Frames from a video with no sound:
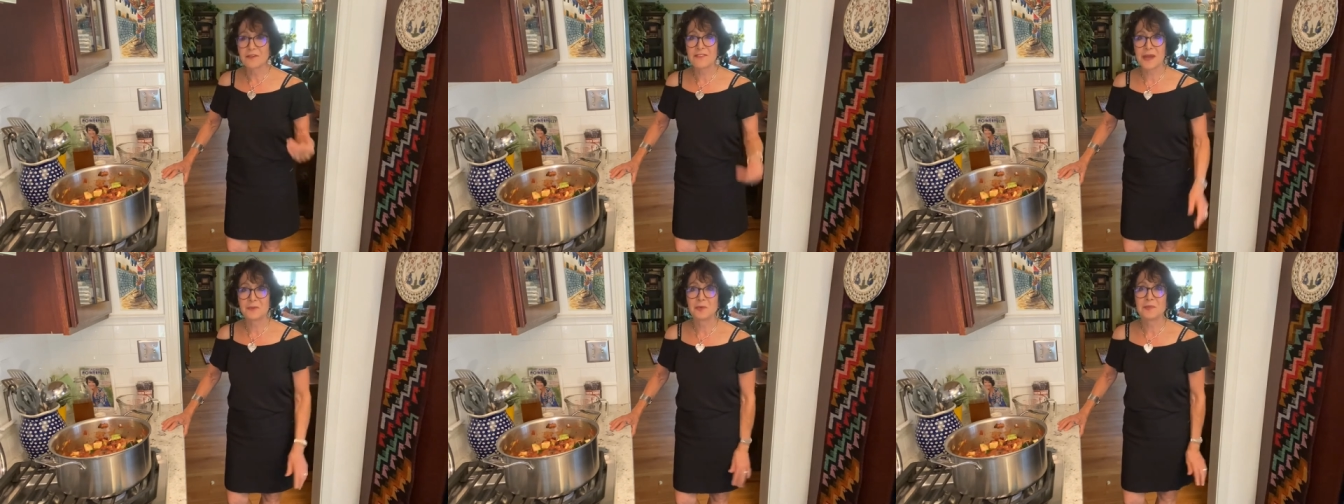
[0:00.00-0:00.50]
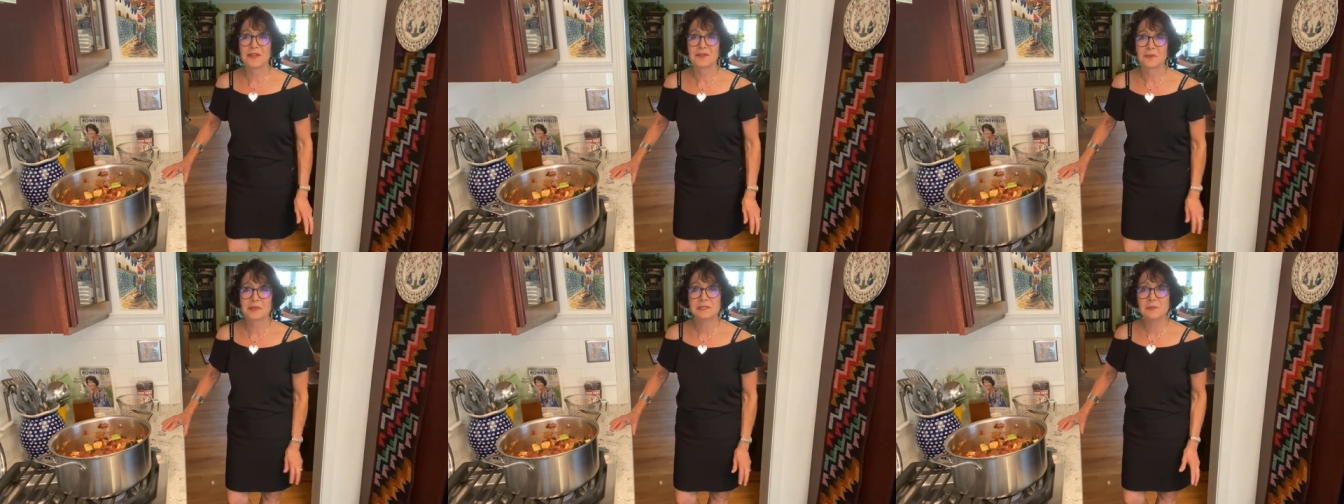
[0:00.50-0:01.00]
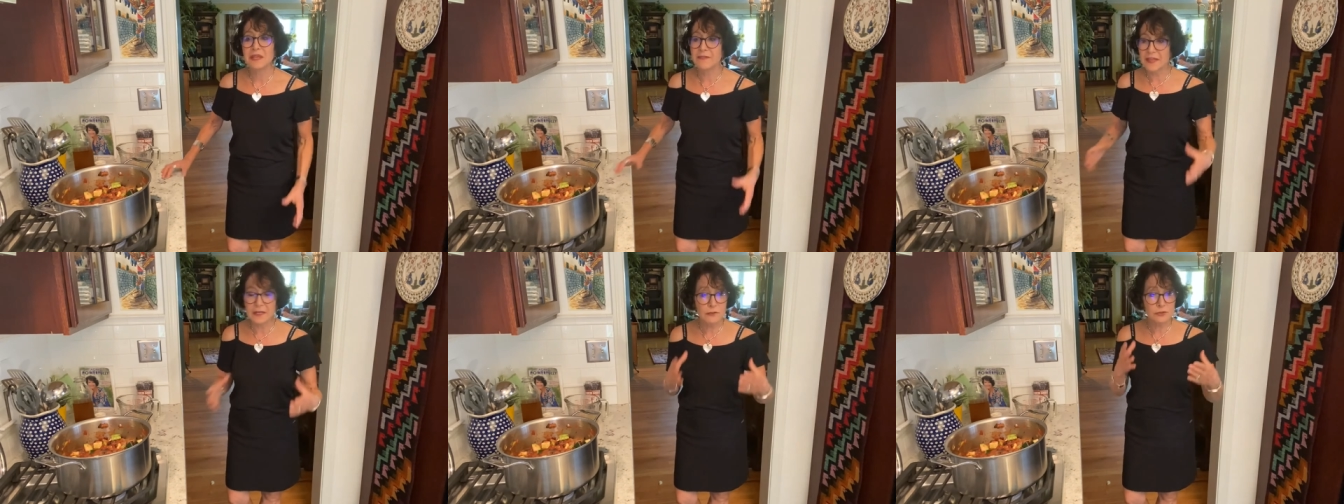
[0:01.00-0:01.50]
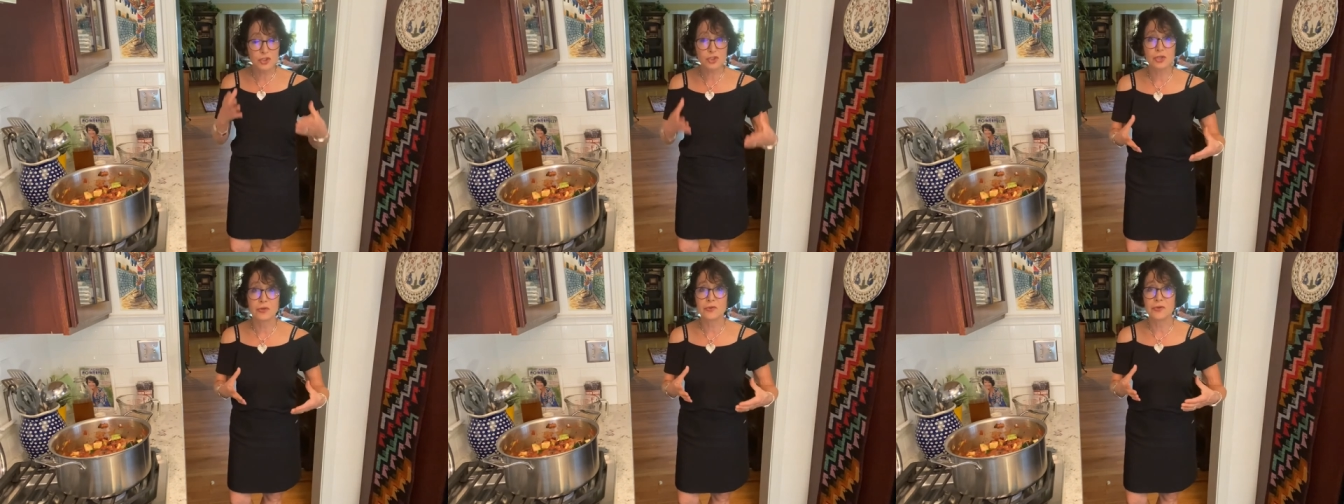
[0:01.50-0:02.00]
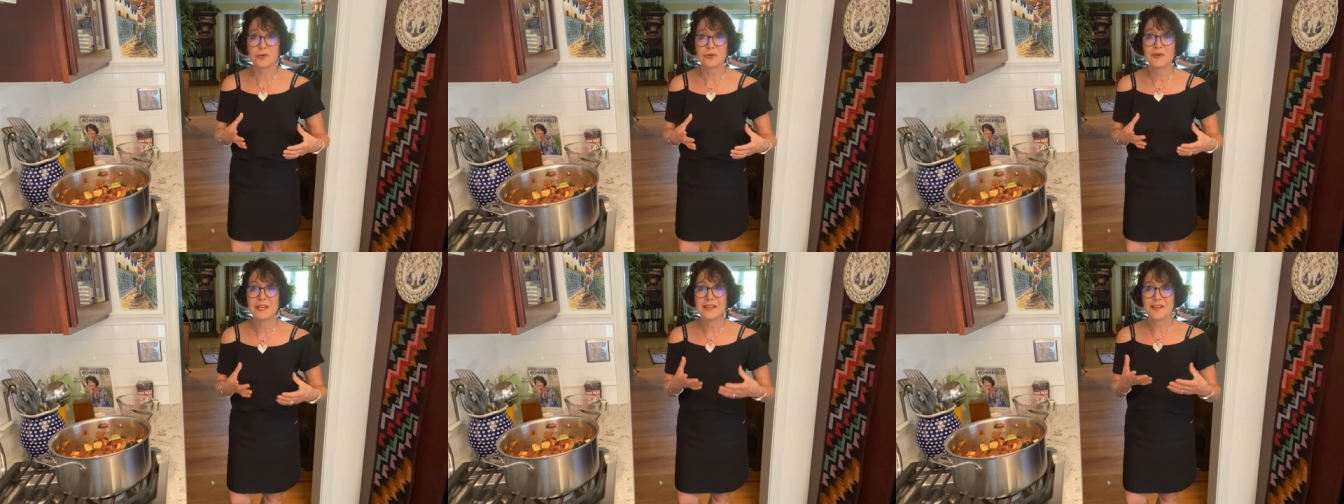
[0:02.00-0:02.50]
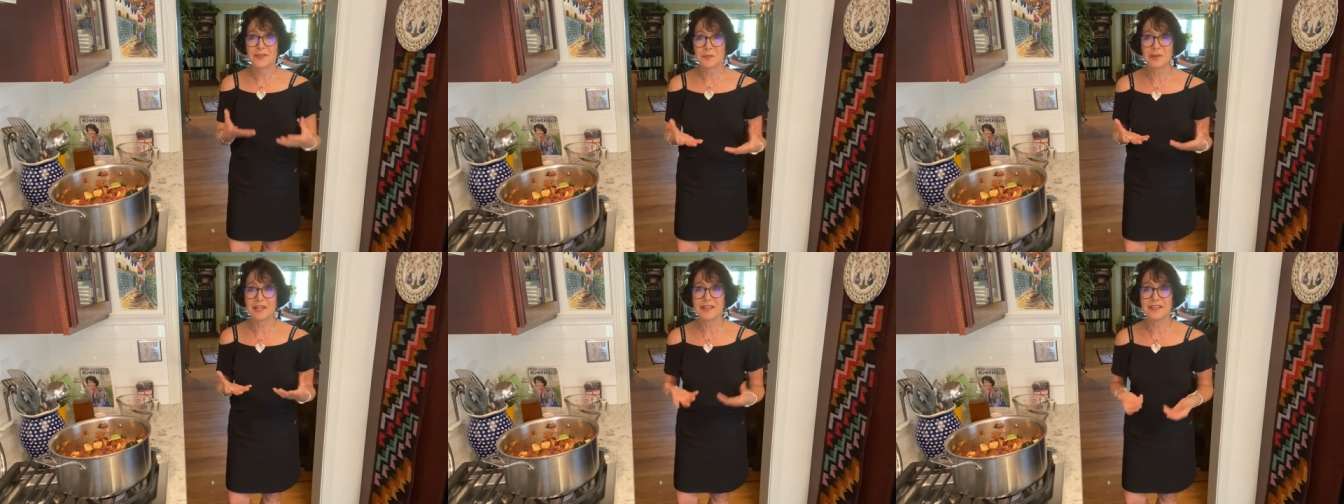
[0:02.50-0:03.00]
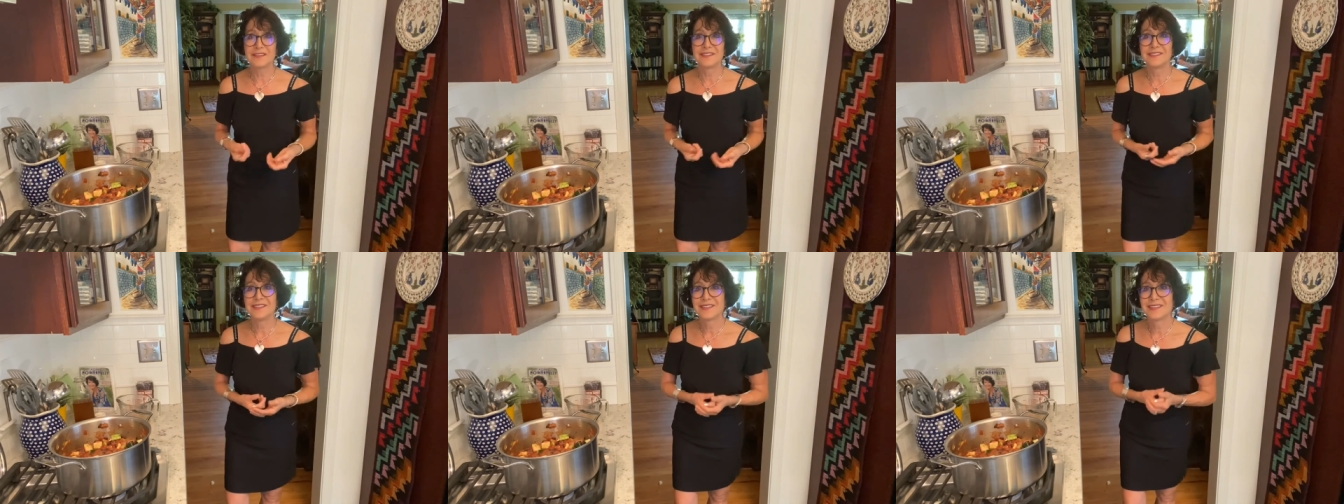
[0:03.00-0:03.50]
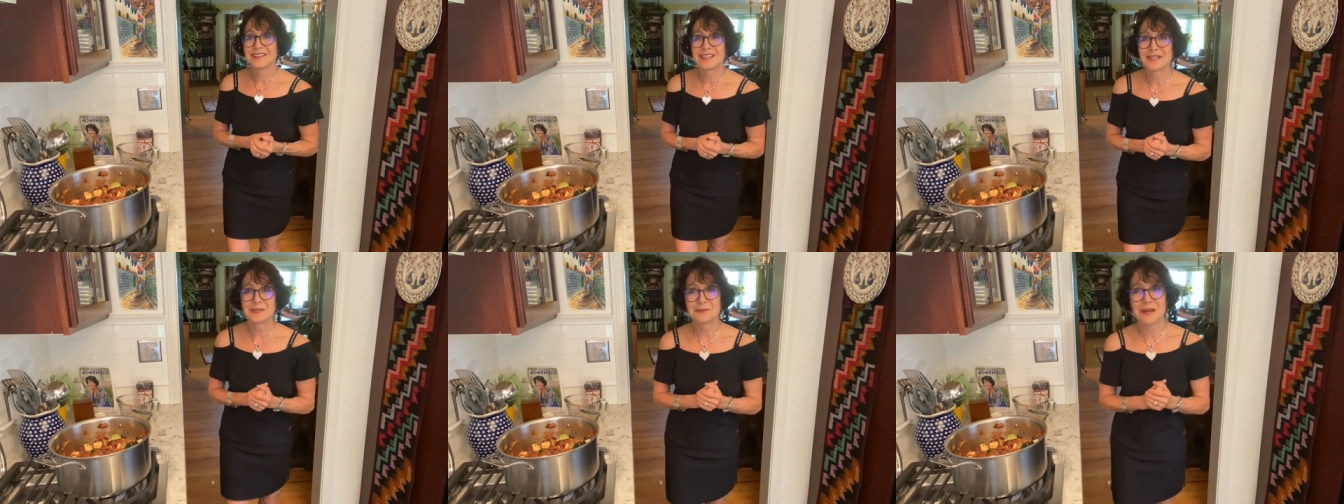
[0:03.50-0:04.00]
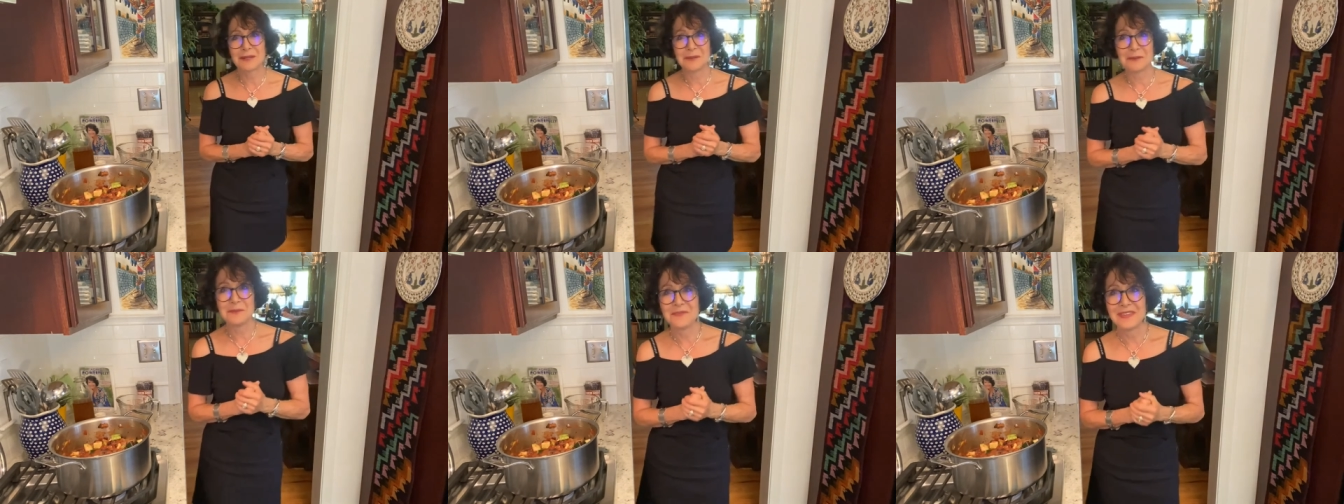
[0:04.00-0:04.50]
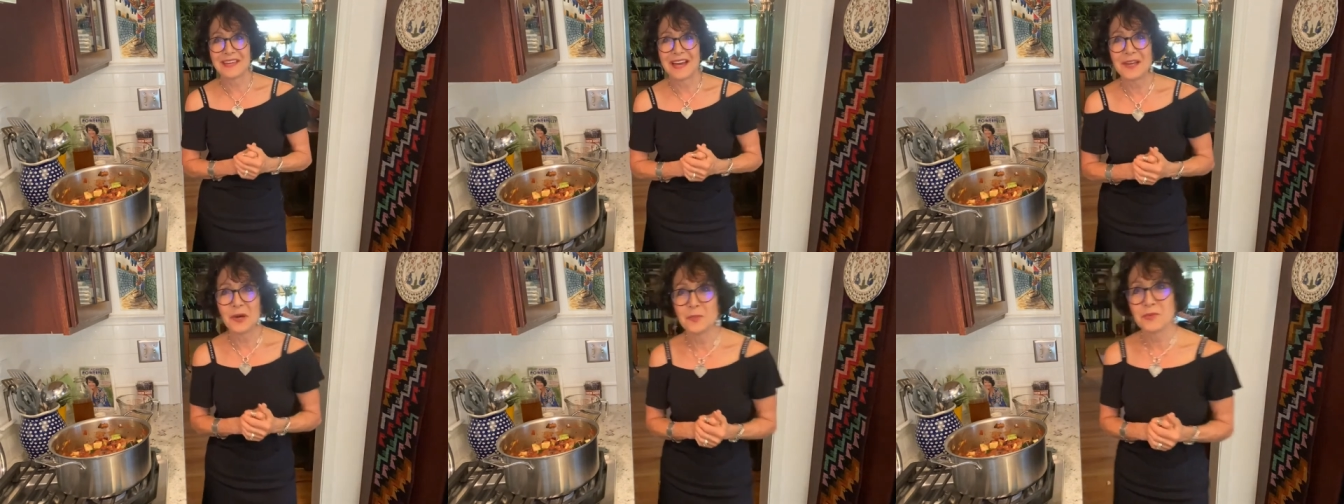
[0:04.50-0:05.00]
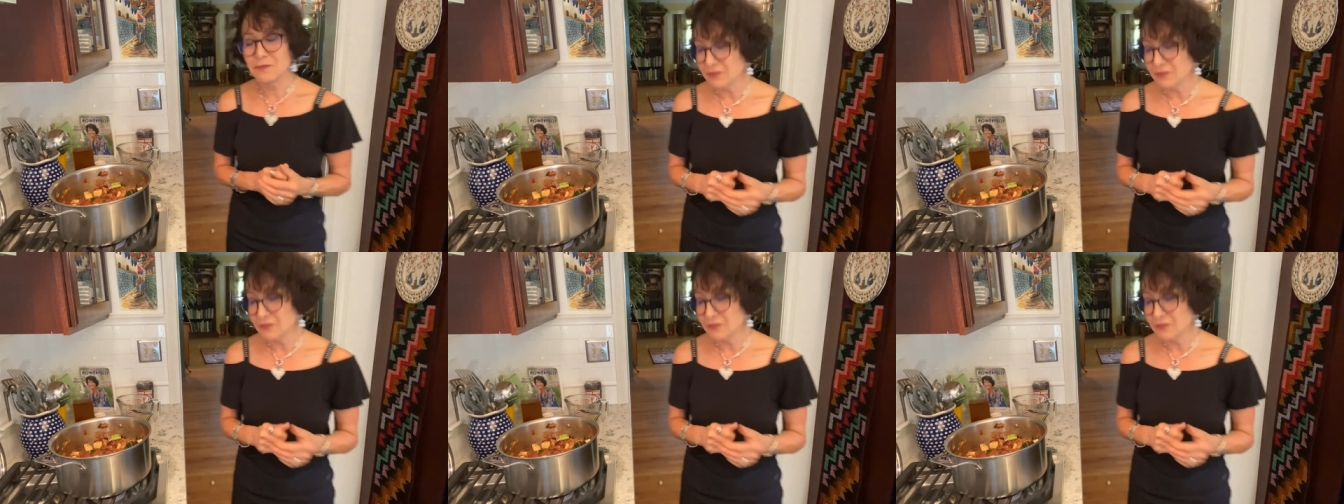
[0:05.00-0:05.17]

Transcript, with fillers: of that will be on the recipe. And then I'll show you the plated uh, ragu. I hope you've